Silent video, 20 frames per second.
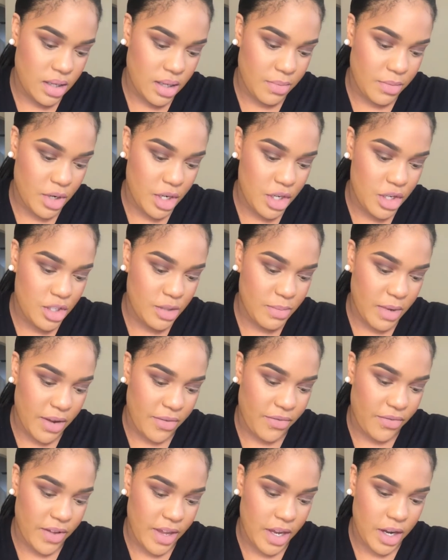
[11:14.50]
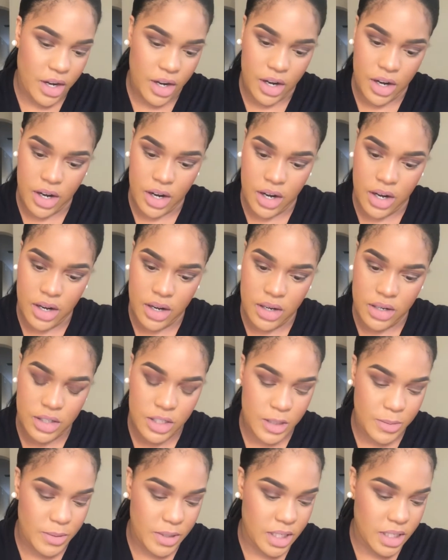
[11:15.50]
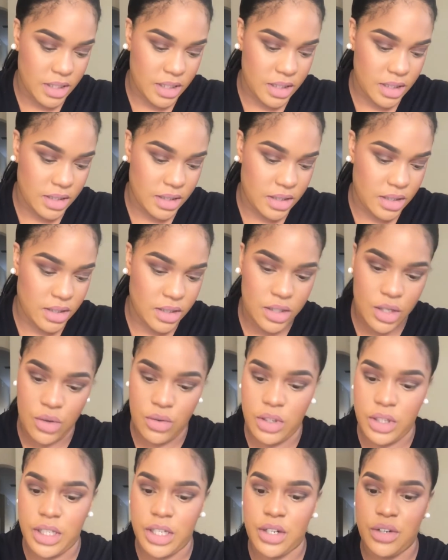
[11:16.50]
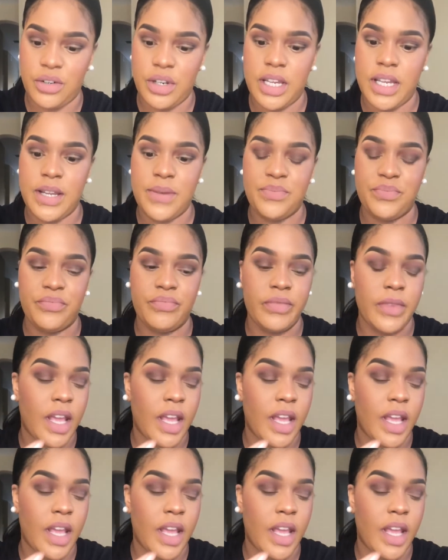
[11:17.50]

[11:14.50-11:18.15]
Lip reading: I'm going to use my finger just because it's so glittery,